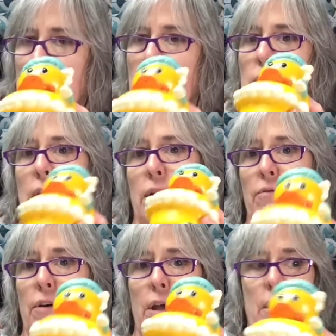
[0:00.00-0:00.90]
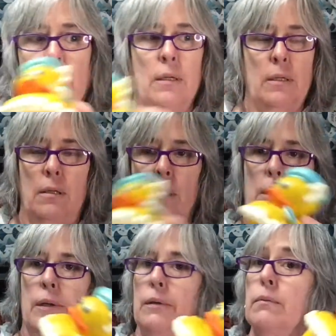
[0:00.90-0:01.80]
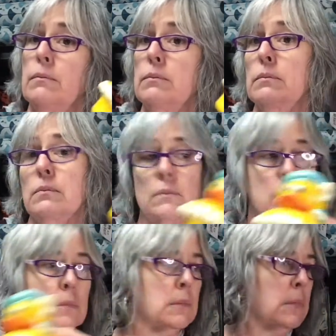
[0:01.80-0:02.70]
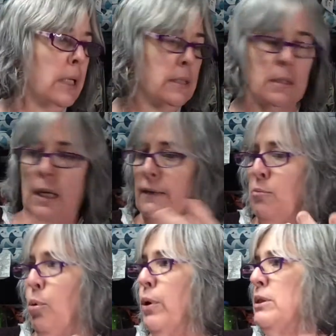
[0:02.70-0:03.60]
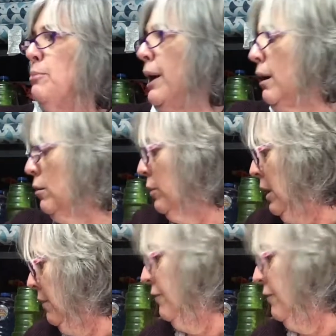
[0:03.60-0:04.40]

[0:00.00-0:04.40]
see what I can find. And it's like the Boyd's Bear. When I